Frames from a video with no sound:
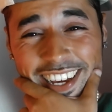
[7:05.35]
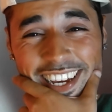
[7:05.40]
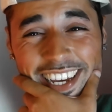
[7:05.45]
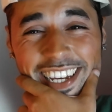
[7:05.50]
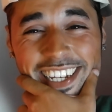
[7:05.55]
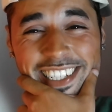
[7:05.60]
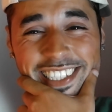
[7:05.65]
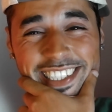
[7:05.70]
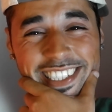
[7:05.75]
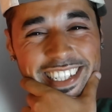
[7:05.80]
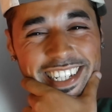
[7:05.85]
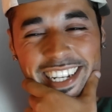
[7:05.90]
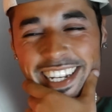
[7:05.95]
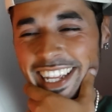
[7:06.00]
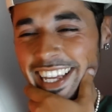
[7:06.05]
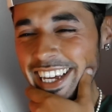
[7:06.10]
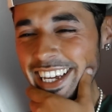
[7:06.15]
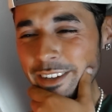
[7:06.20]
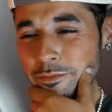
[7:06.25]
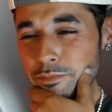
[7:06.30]
He's
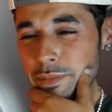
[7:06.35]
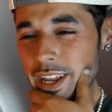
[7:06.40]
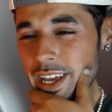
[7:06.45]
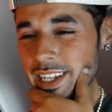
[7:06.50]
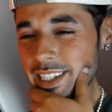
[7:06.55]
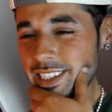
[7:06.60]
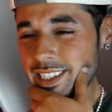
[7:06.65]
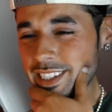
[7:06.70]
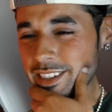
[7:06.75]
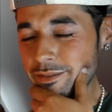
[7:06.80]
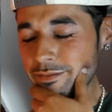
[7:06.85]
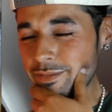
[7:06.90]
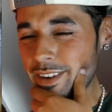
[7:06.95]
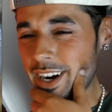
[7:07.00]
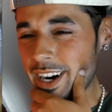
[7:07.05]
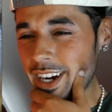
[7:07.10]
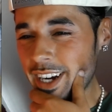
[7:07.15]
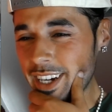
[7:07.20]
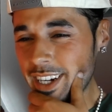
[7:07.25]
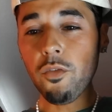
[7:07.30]
lit. Bless him,
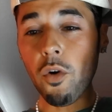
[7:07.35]
bro.